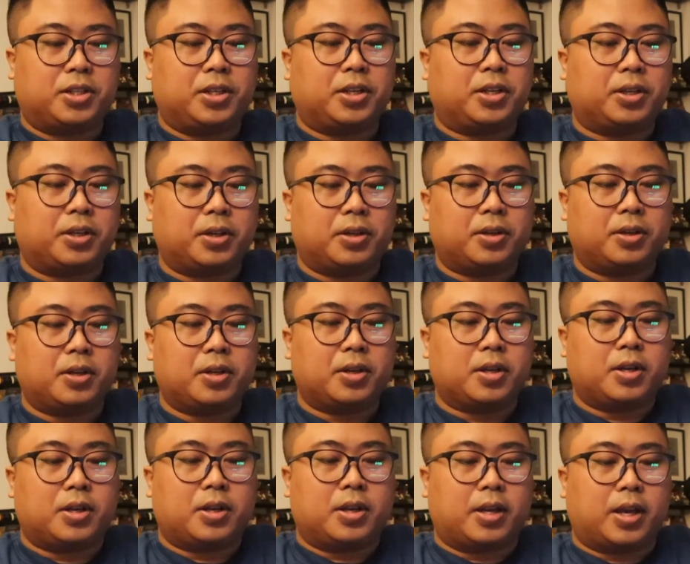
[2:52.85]
sticker.
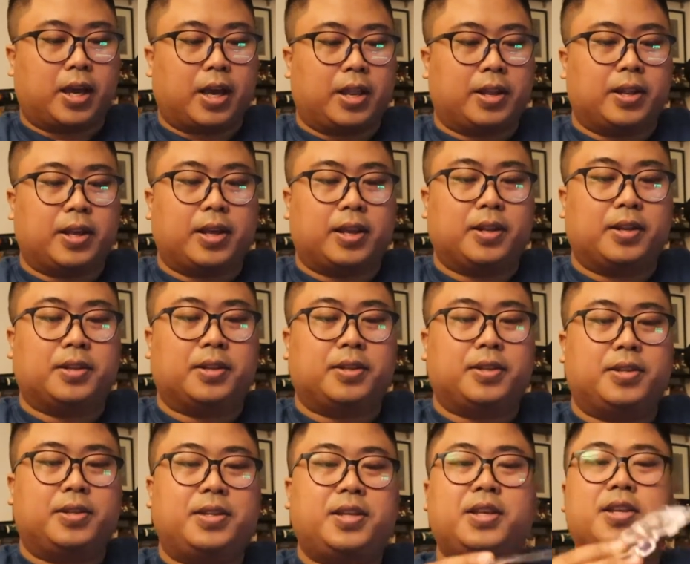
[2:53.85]
And then
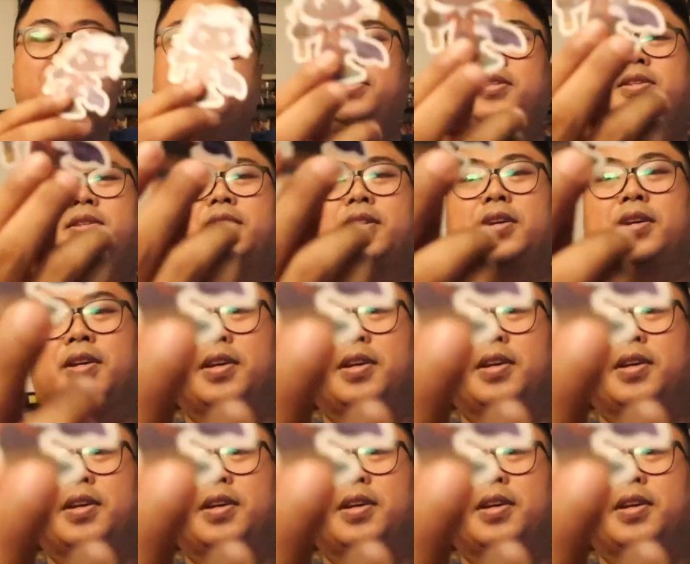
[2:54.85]
this